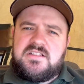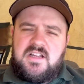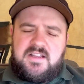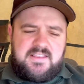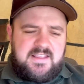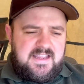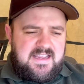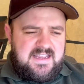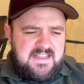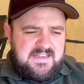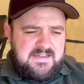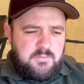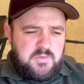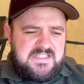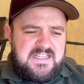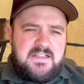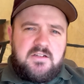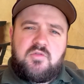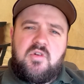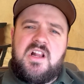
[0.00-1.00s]
I think, and it was
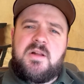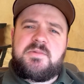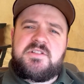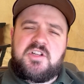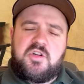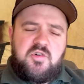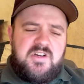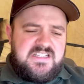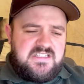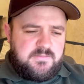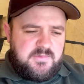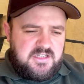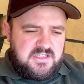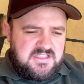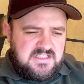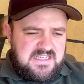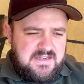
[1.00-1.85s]
in the run up to Christmas.